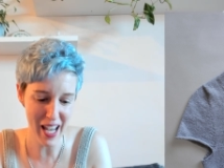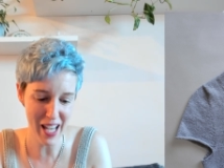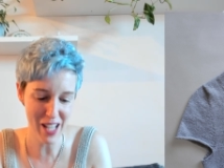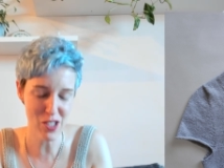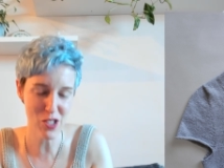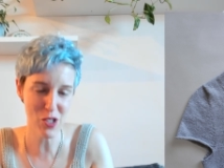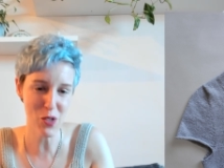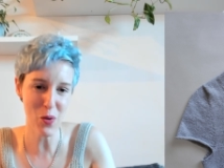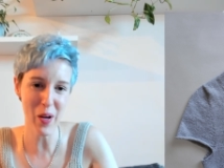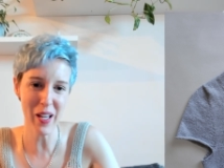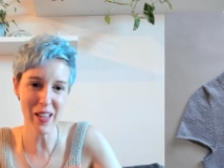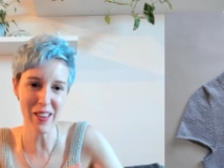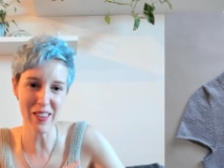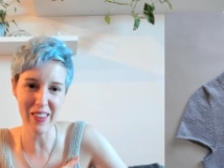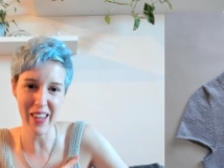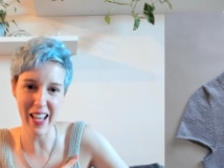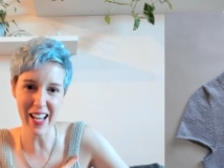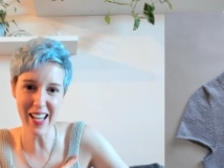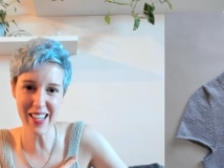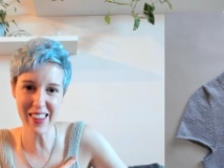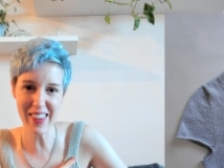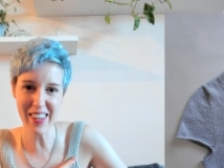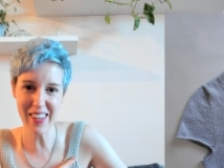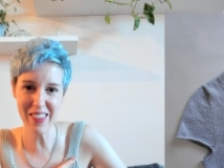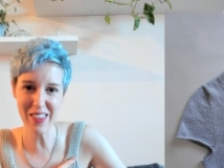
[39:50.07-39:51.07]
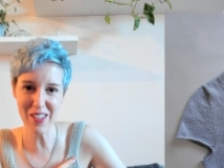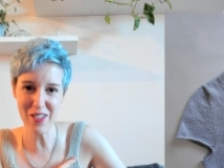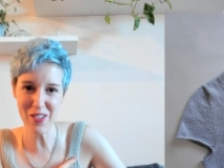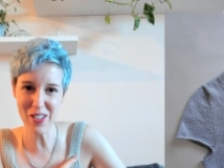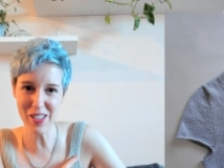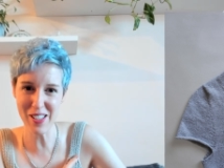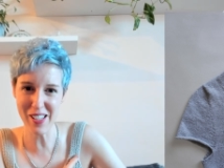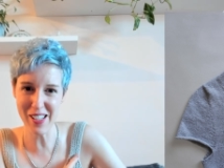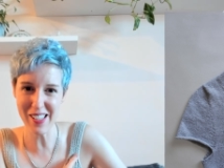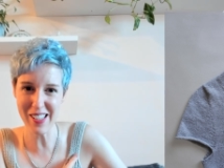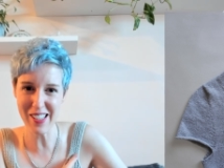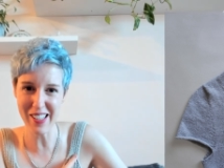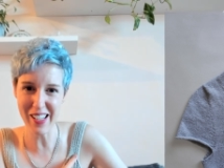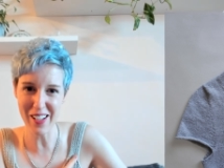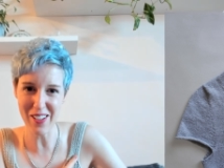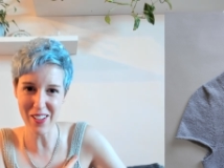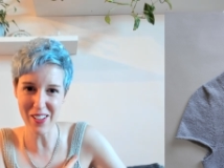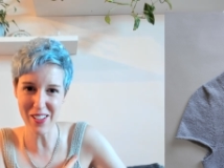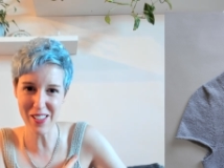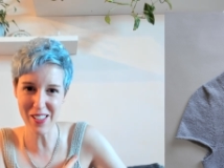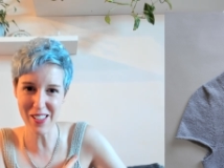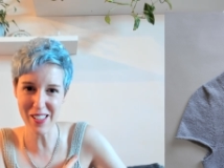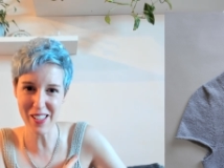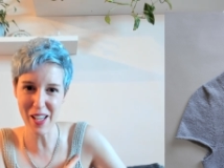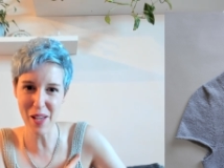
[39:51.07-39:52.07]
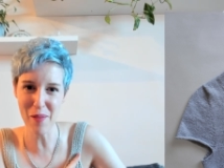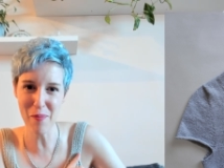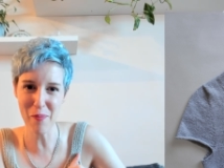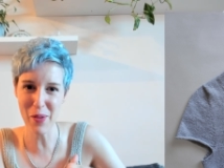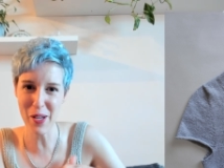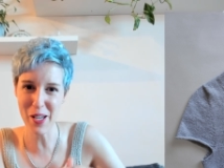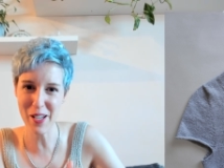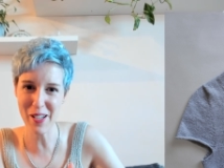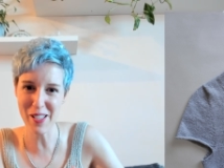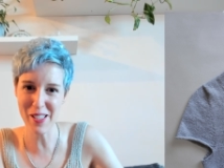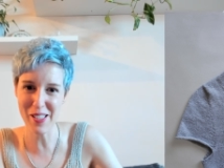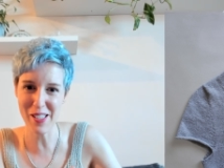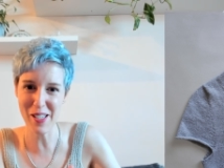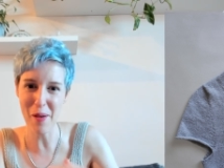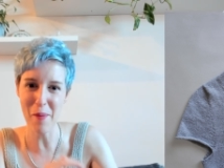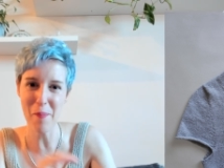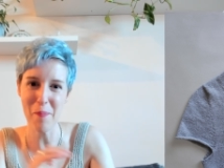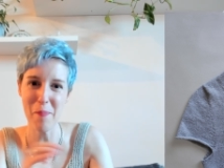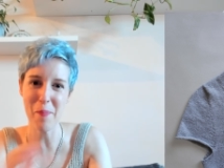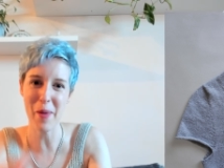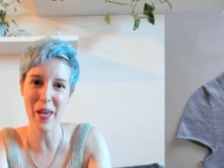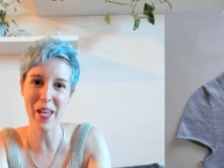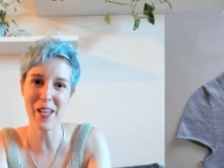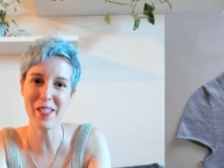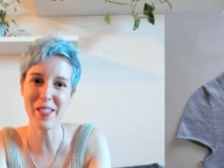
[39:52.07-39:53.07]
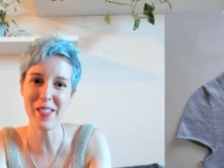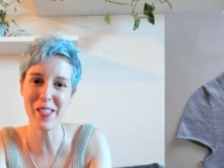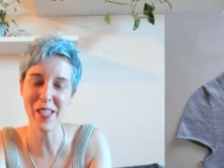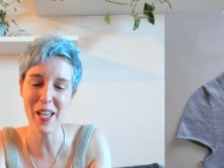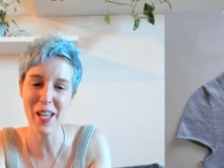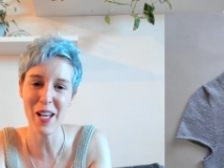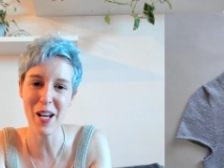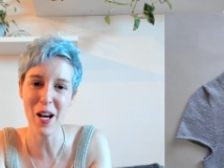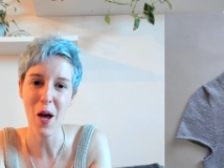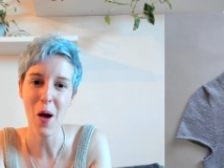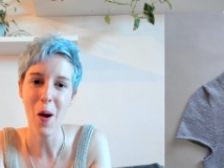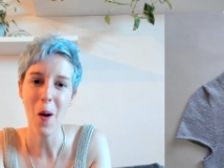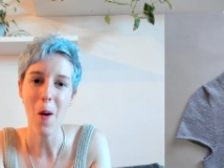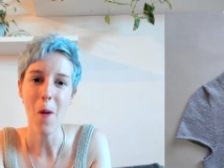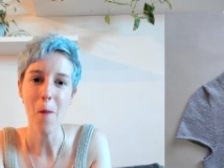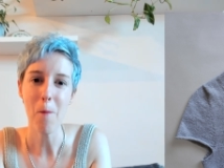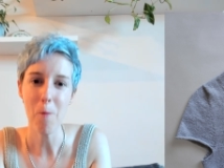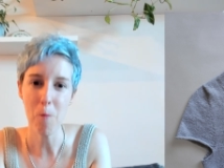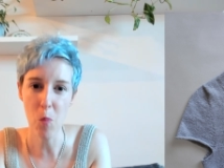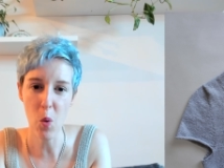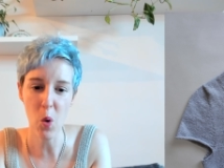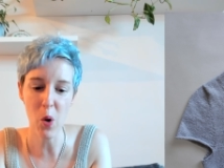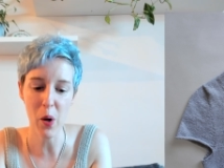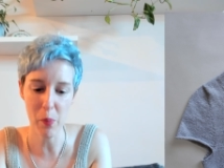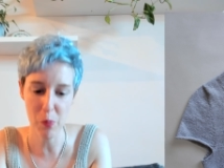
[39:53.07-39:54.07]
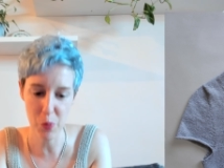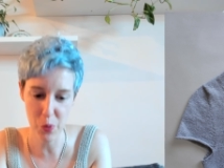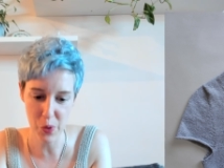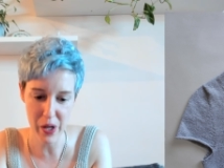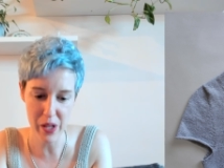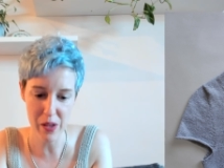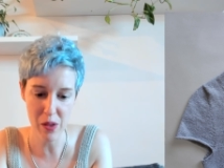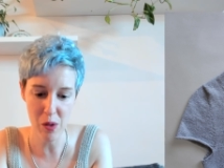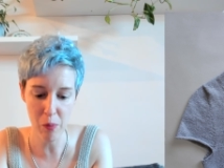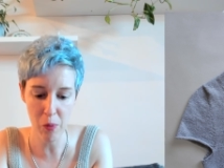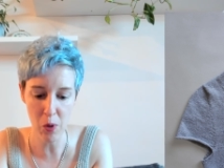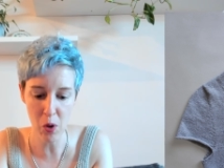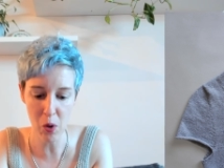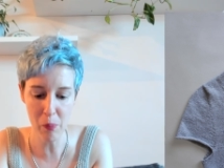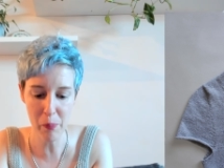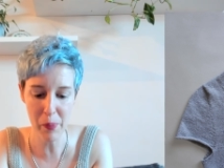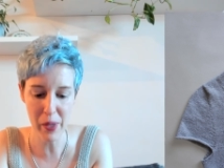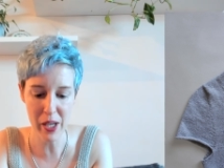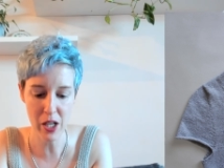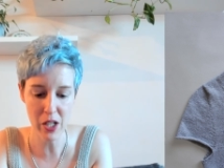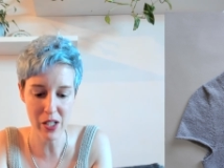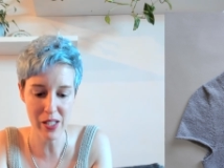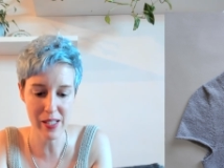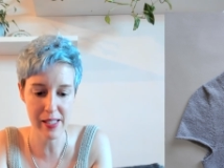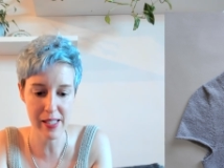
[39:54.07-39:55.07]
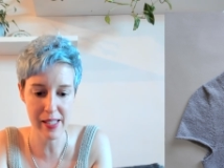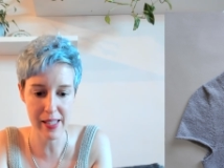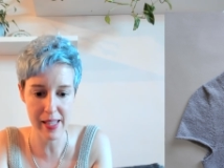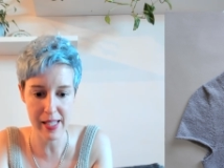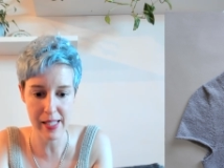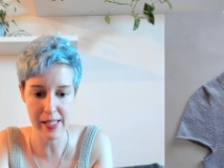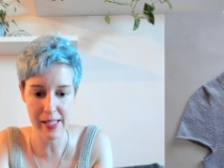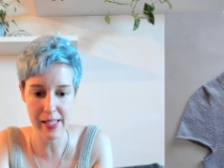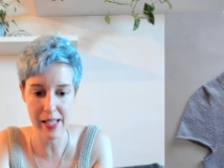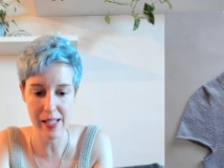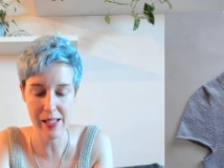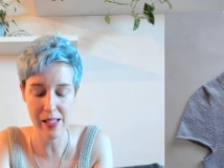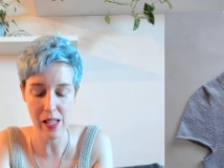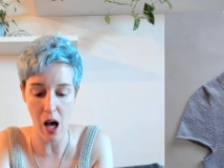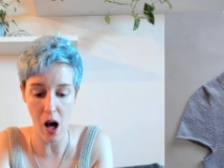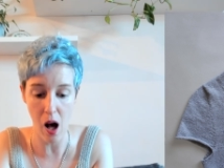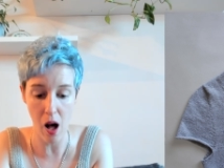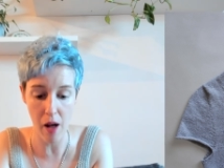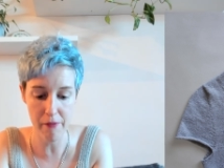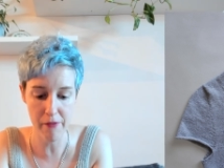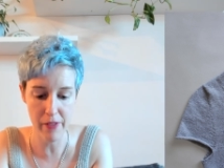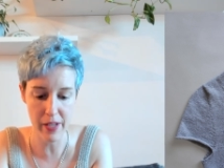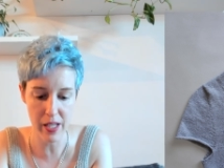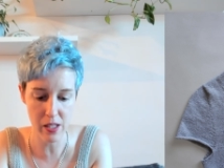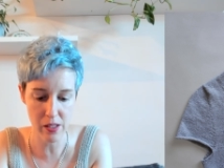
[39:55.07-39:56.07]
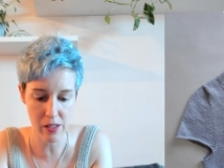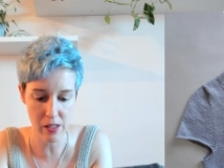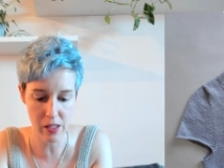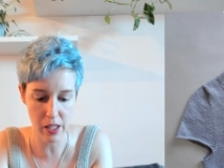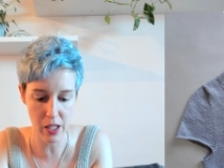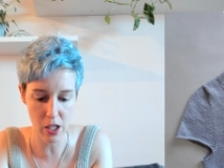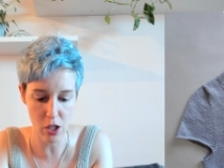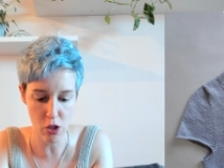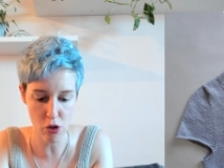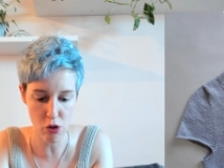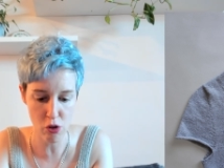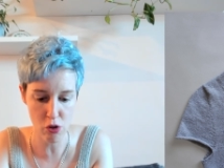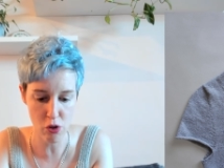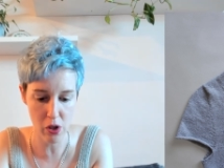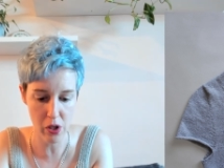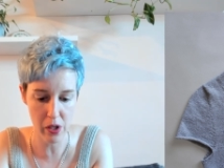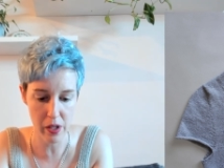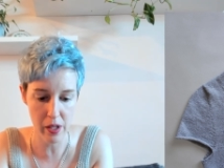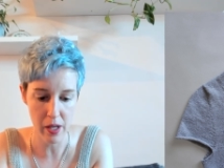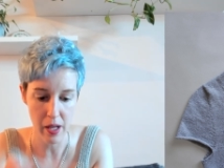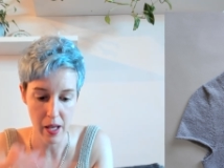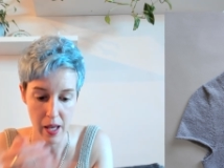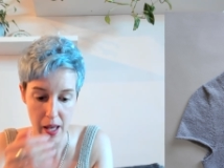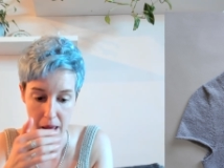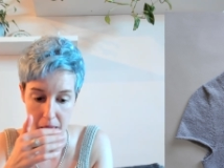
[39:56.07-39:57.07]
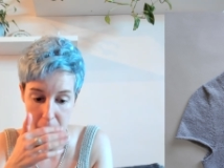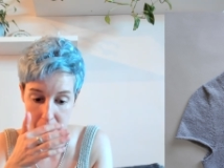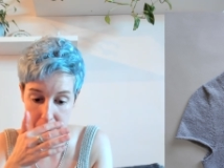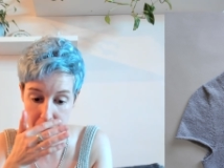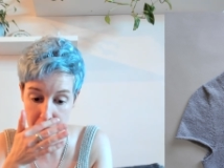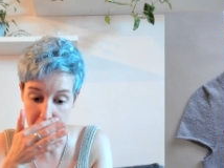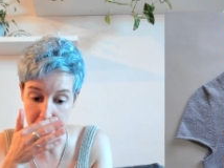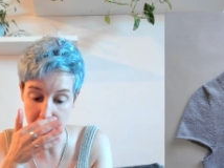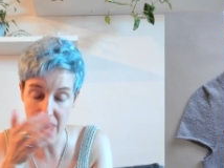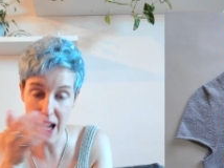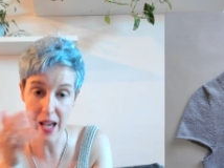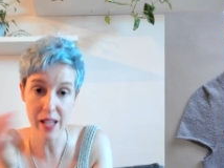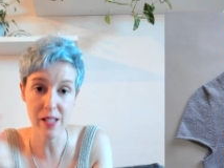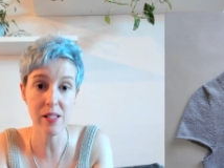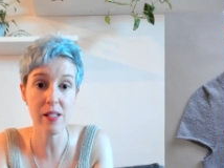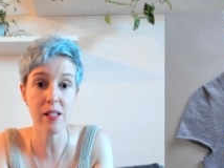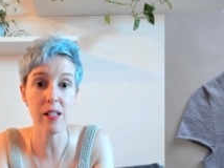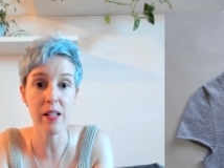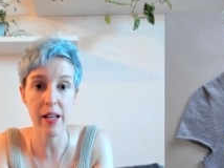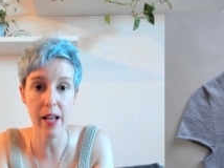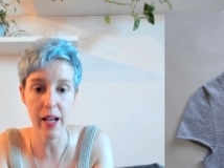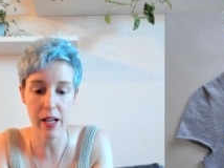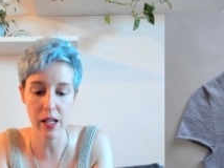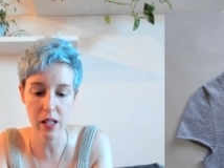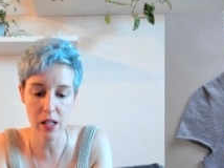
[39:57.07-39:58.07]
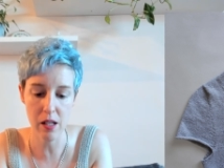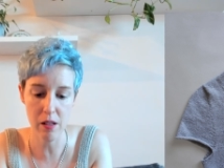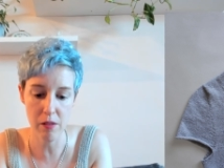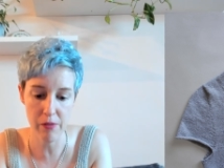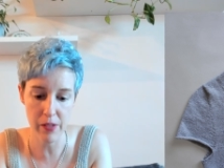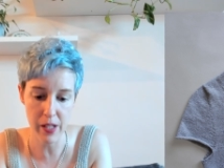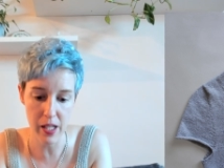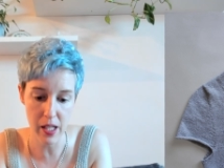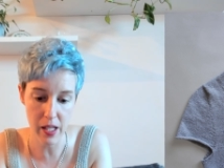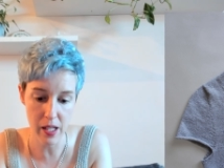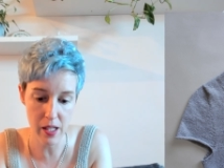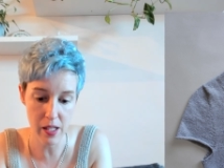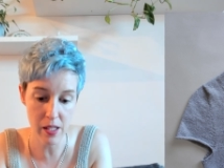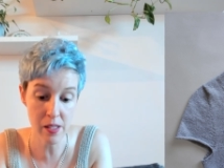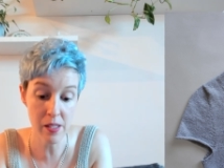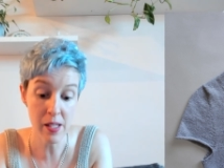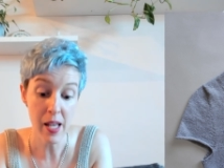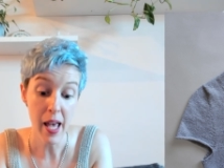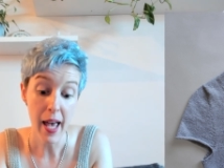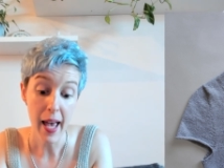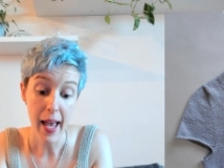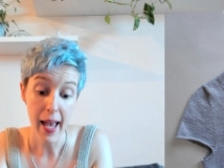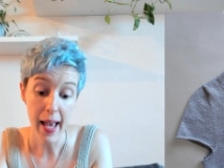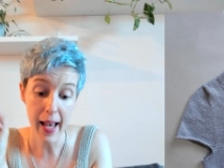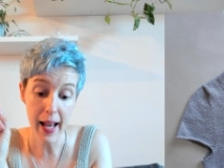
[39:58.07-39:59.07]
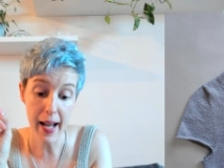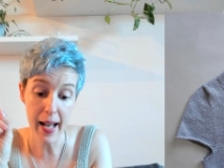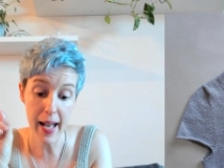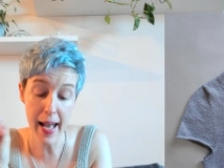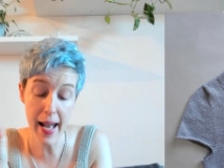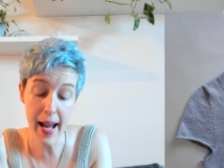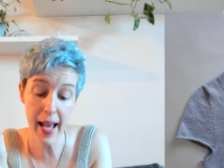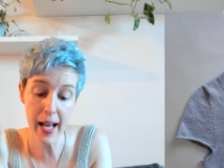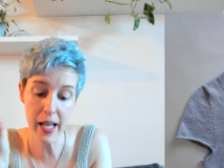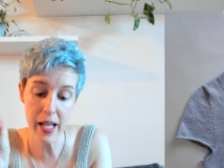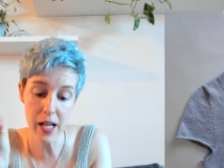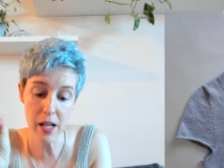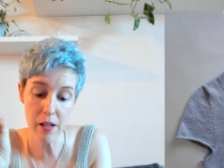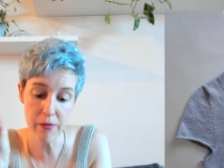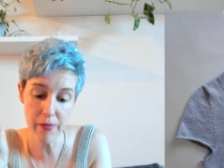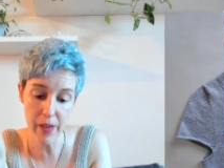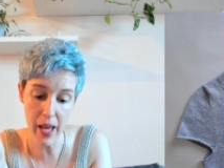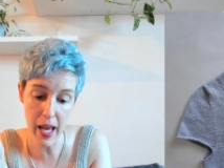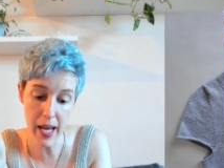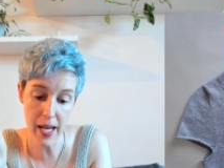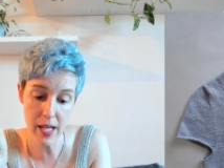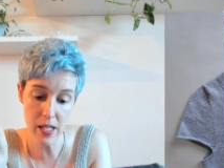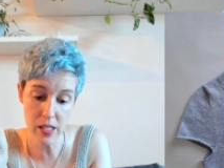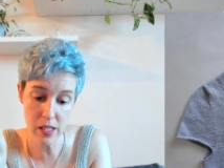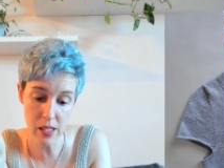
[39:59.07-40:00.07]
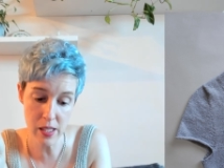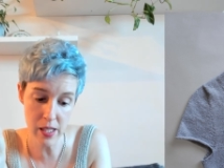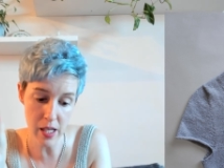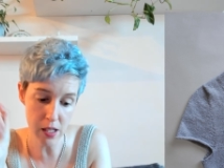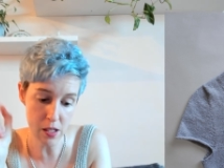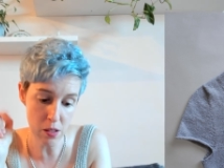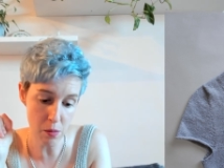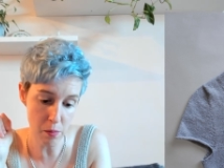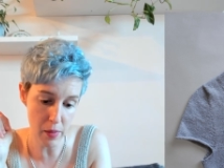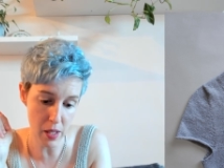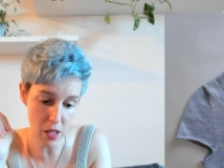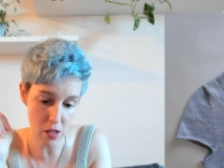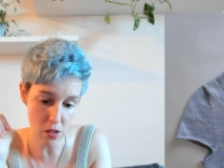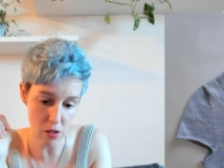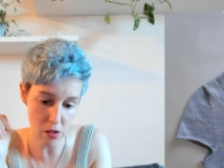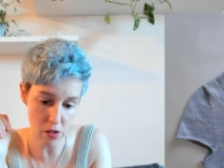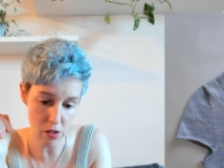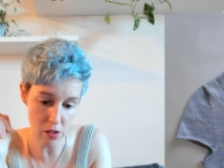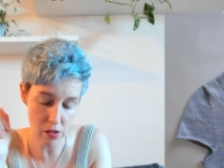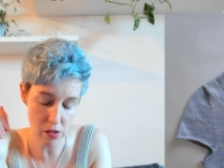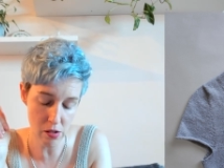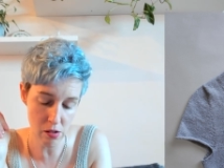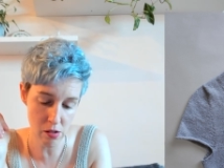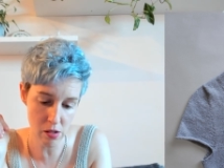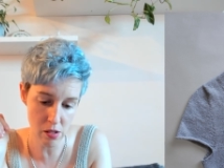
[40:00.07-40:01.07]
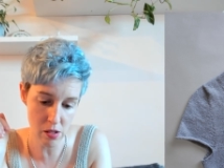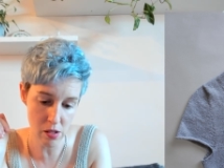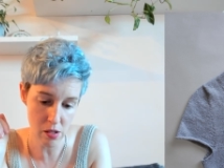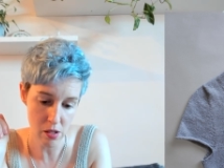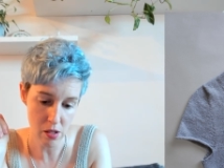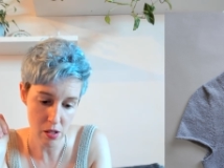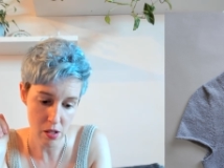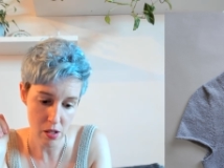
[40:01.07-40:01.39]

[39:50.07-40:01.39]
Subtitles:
And so I like that there's this little slit because it makes it more breathable, because this is obviously a shirt that has negative ease, -8 centimeters